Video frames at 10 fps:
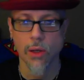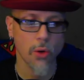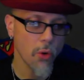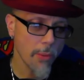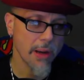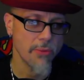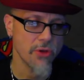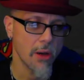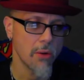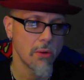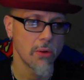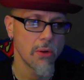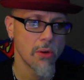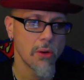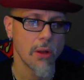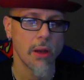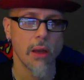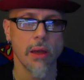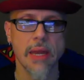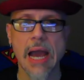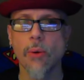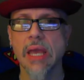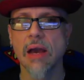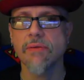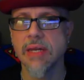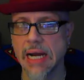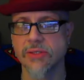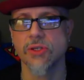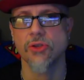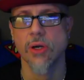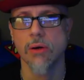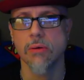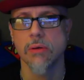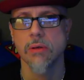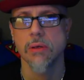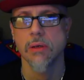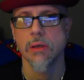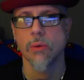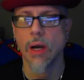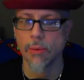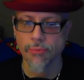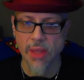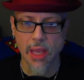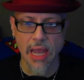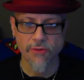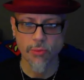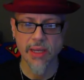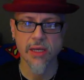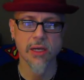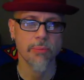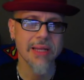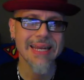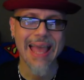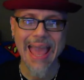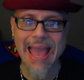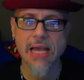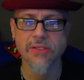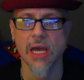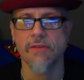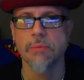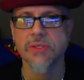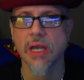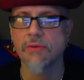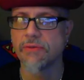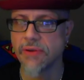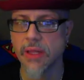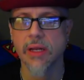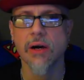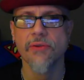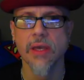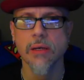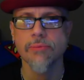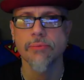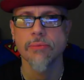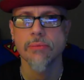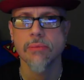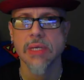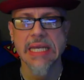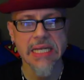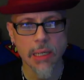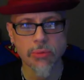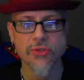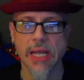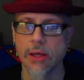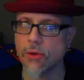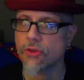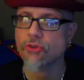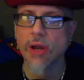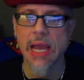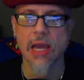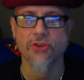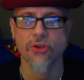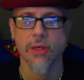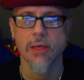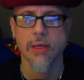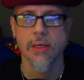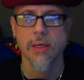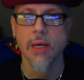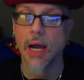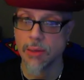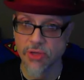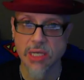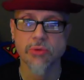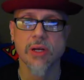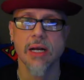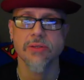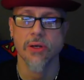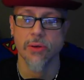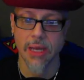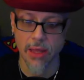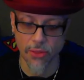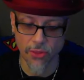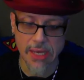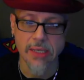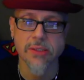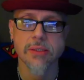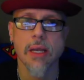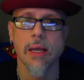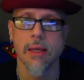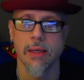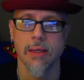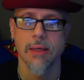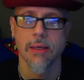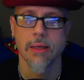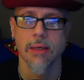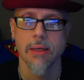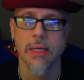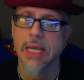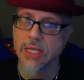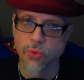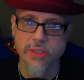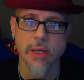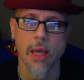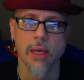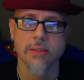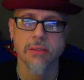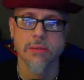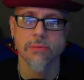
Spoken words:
Corn Pop Joe. Now we have Nazi Joe. Well, after making a complete ass out of himself in Philadelphia, he doubles down on the trash. I'm Jazz Borgonzo, and this is What's Next.